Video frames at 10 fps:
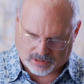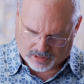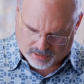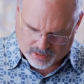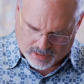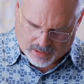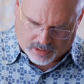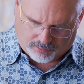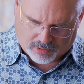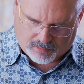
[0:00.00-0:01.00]
And
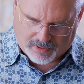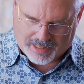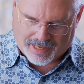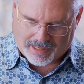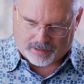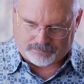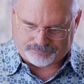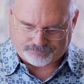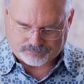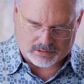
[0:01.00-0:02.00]
it really
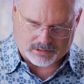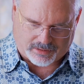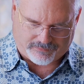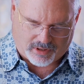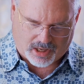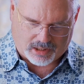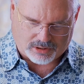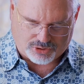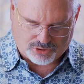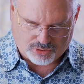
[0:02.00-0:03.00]
began in Zechariah
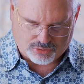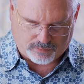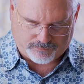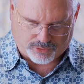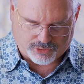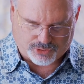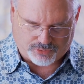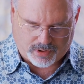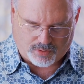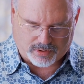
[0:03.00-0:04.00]
2, verse
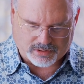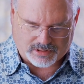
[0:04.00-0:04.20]
3, where it